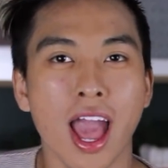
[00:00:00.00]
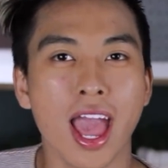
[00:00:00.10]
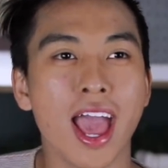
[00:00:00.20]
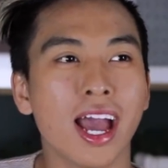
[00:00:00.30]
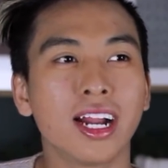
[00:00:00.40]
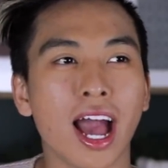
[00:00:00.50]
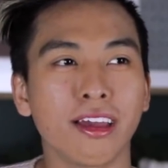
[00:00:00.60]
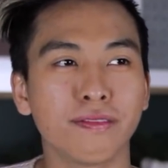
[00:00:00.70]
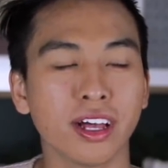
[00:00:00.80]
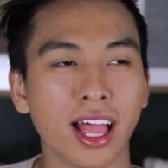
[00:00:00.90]
And
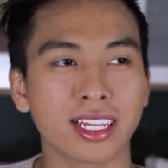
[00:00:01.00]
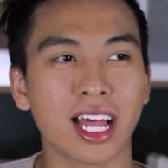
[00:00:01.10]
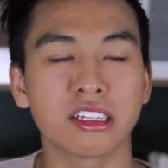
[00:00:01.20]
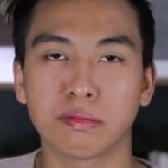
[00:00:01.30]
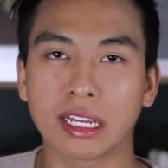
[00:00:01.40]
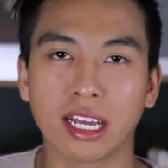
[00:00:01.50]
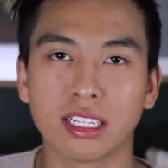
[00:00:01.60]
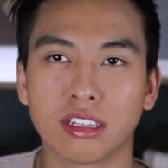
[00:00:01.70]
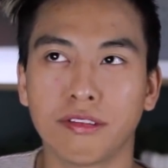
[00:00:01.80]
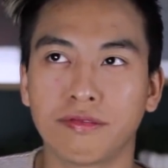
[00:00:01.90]
I feel like that's
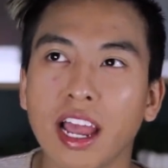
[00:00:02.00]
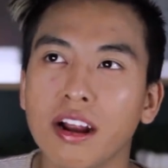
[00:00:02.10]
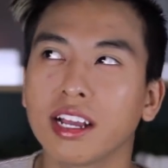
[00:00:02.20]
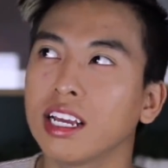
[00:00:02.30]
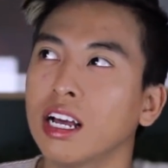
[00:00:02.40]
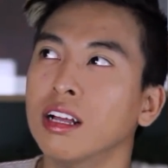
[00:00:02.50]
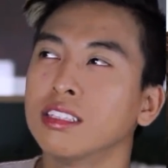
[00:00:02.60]
because they're very